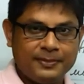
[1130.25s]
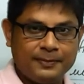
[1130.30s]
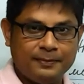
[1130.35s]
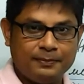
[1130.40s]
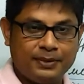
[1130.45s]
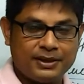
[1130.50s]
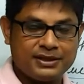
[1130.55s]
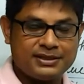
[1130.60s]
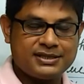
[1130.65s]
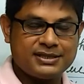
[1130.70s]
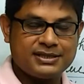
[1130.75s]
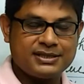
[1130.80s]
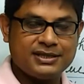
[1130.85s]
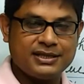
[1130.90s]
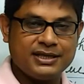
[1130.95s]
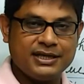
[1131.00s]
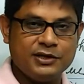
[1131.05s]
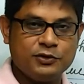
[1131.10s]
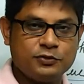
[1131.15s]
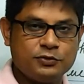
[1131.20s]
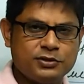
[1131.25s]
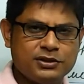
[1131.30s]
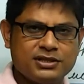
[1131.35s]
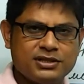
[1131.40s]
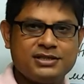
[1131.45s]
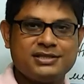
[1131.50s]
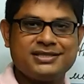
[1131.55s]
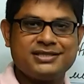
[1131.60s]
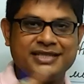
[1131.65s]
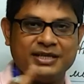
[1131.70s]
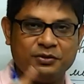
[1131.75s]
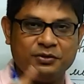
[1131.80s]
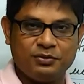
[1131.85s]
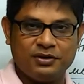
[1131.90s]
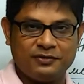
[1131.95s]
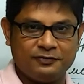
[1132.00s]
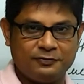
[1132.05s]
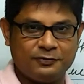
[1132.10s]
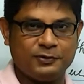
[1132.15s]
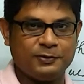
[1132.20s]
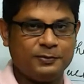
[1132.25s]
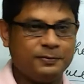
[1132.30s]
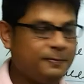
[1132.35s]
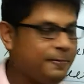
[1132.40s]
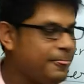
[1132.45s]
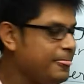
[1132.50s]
but it was singular verb.